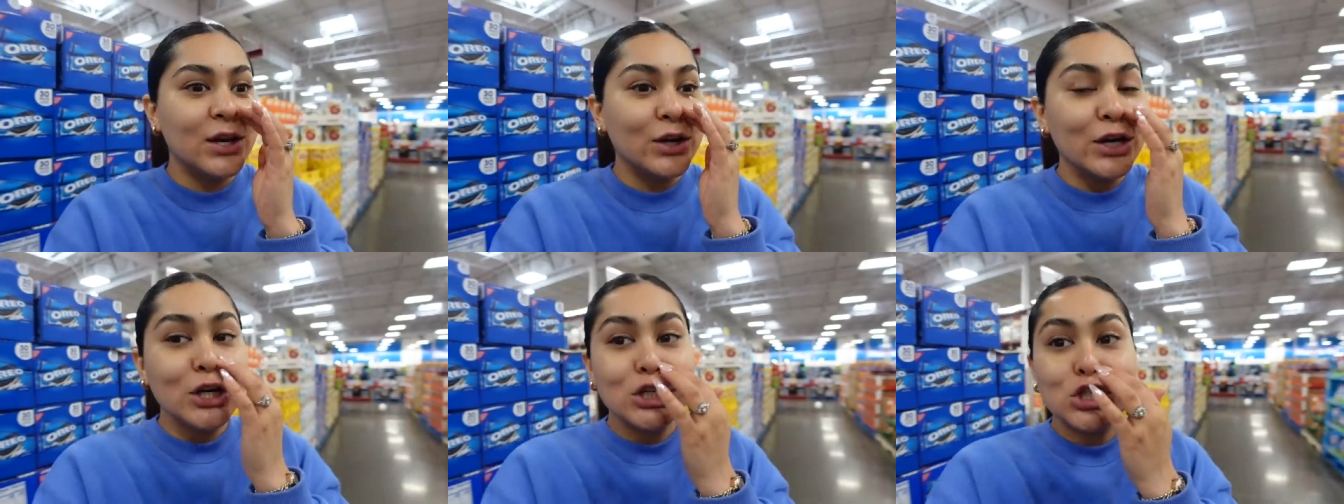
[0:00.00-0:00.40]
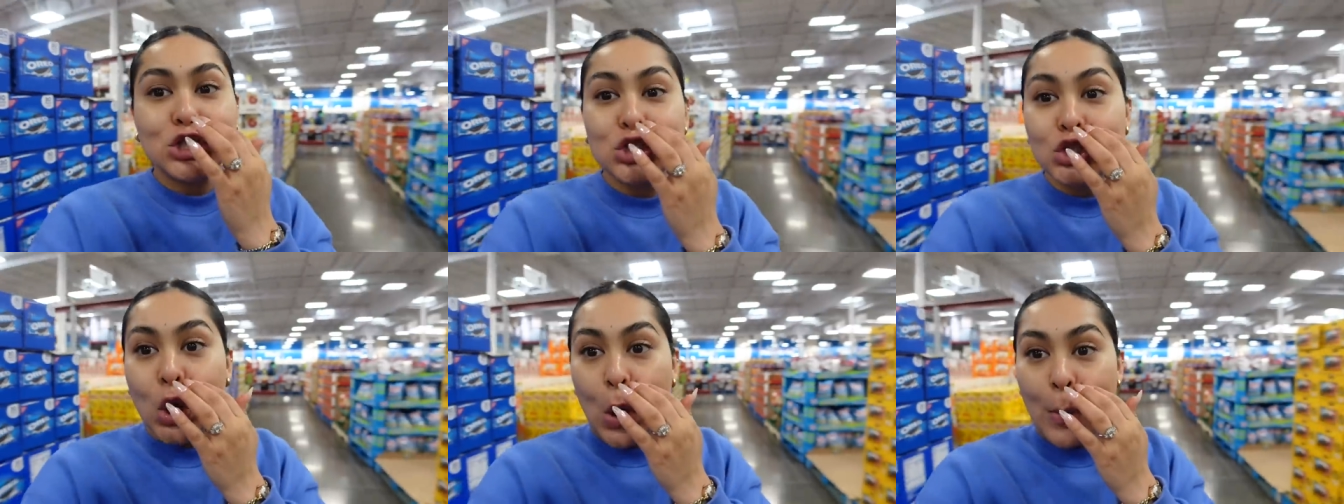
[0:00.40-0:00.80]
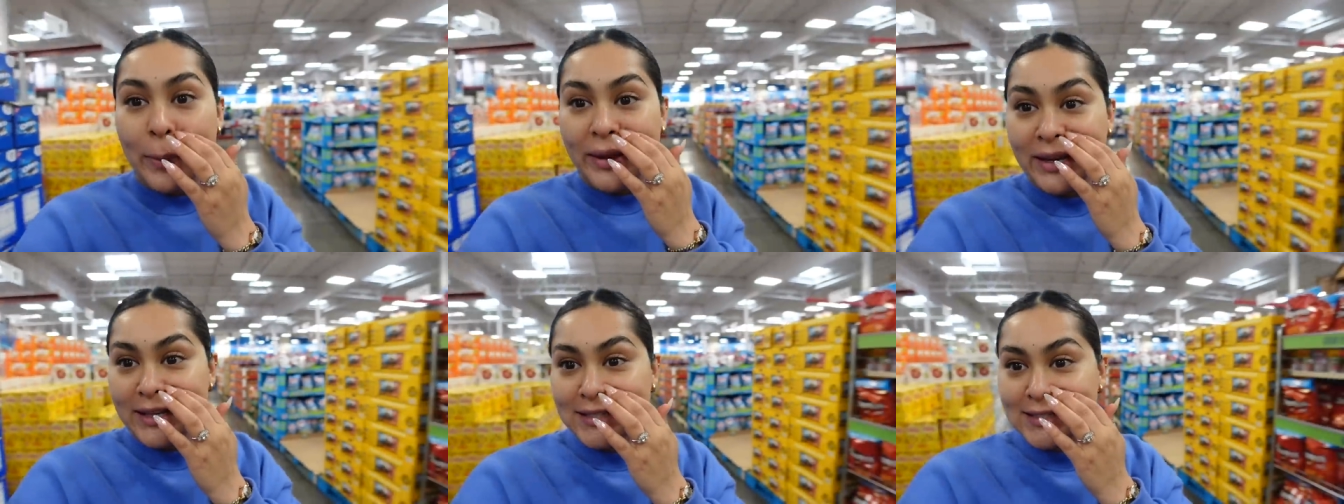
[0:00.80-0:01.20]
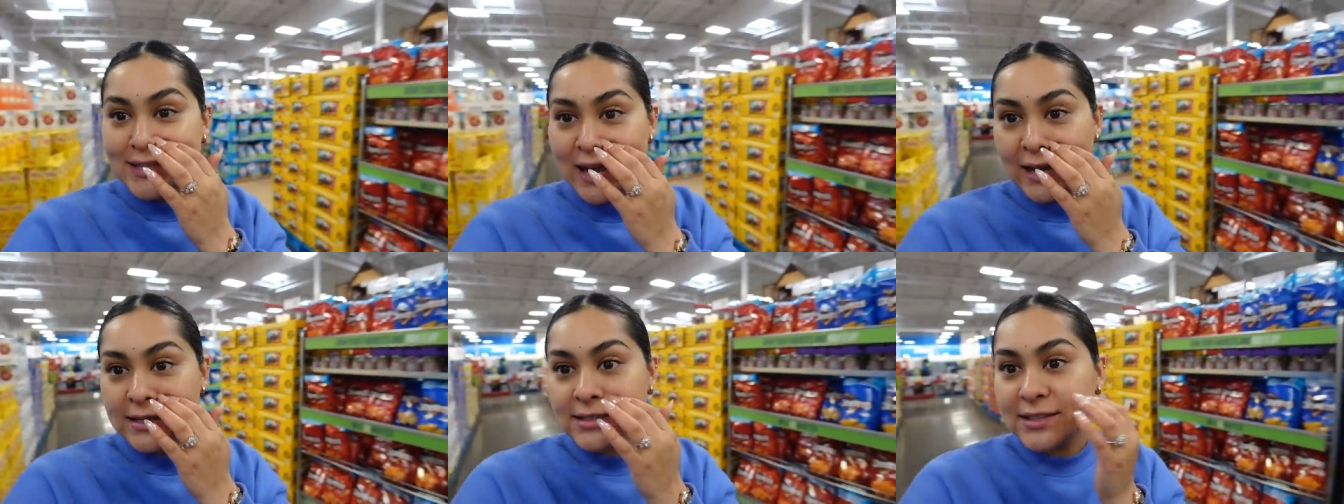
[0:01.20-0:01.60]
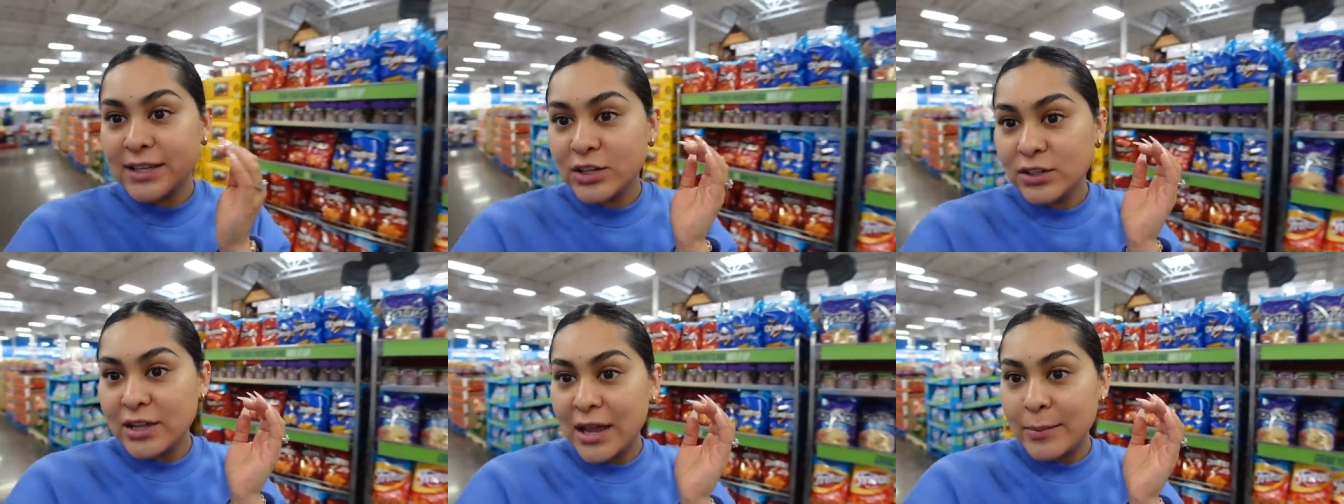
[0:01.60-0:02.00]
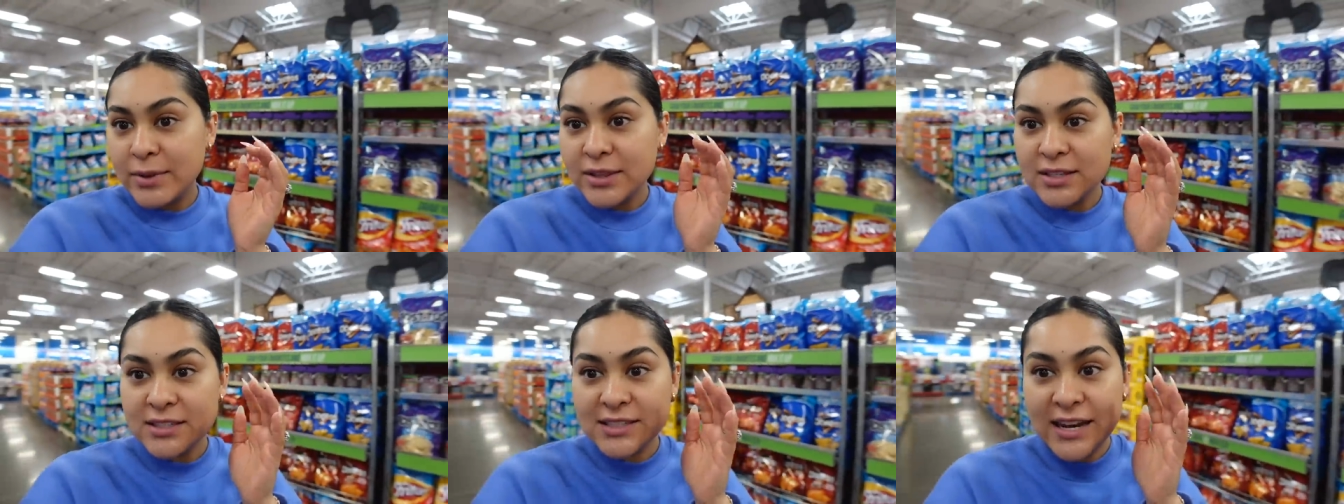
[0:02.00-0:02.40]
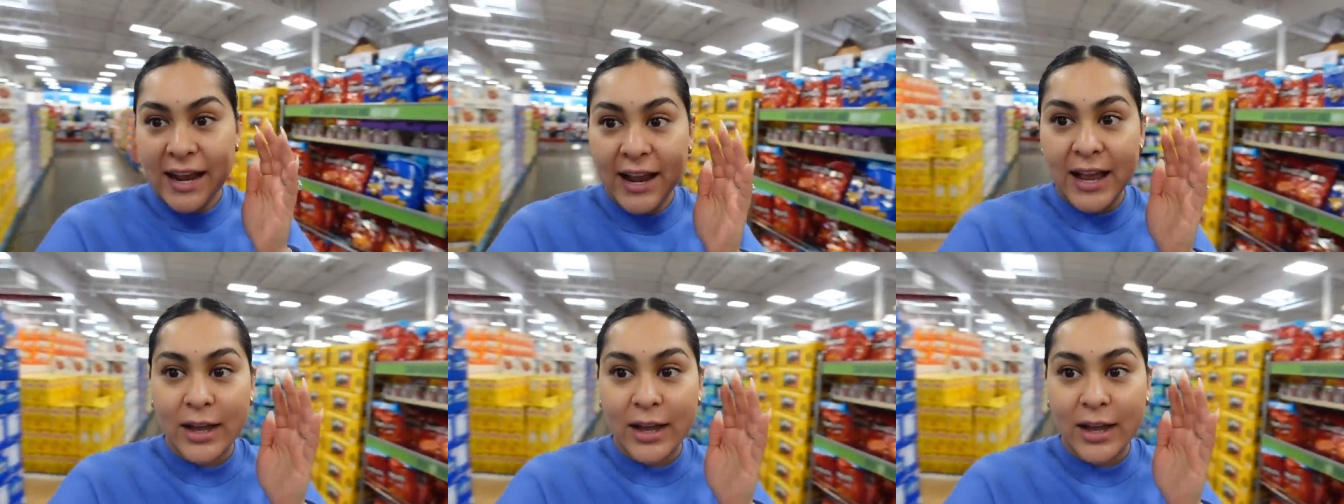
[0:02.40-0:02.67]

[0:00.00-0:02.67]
There are so many snacks. Literally, I'm in the snack